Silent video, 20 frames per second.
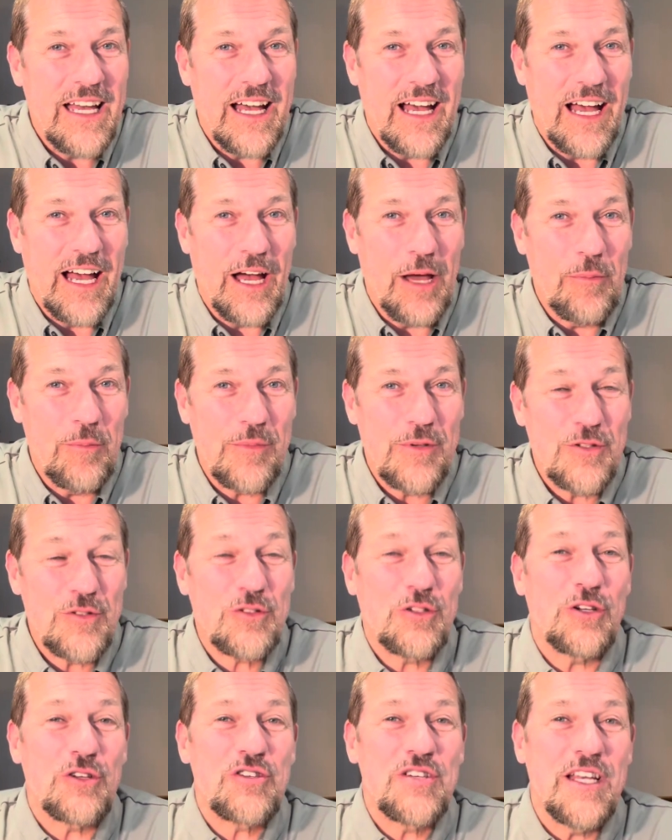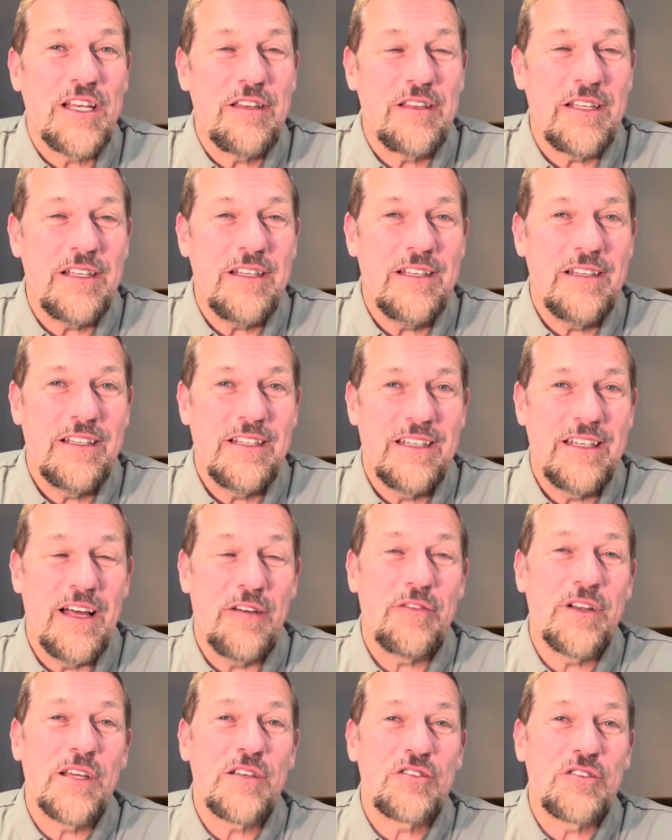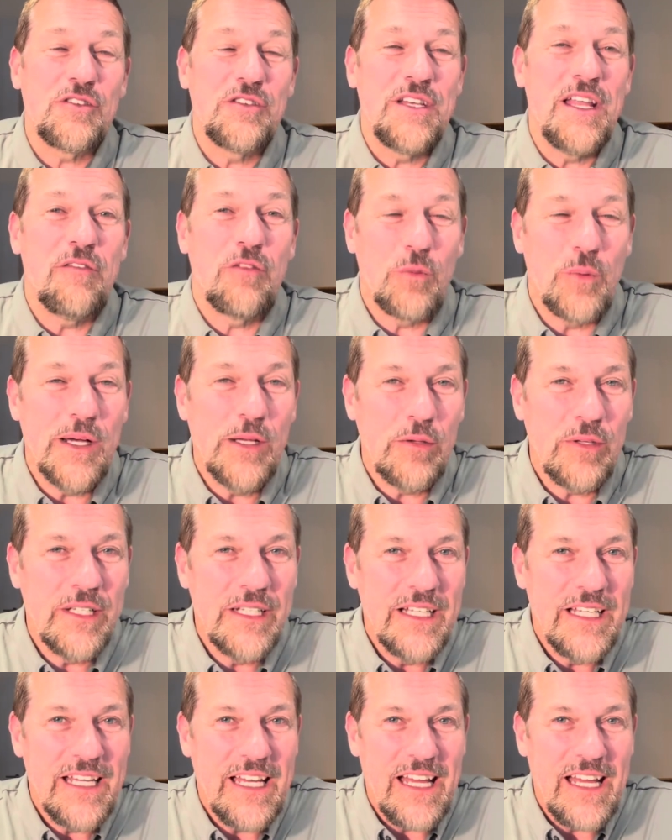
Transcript: Doesn't cost you anything. Never has done, never will.